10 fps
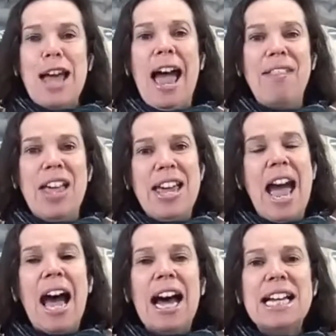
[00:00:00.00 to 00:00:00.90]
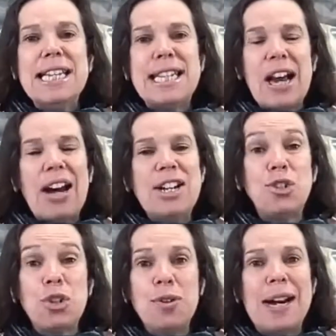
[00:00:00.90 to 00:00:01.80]
And then as I
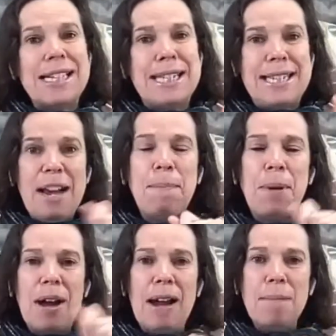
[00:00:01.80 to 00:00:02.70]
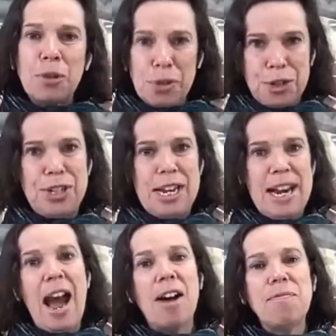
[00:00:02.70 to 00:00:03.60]
do a step, I'm crossing it
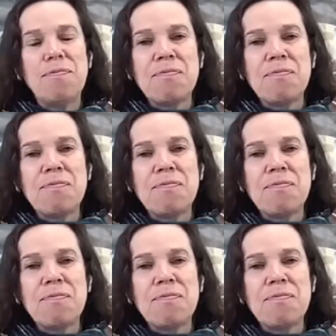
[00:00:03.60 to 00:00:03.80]
out.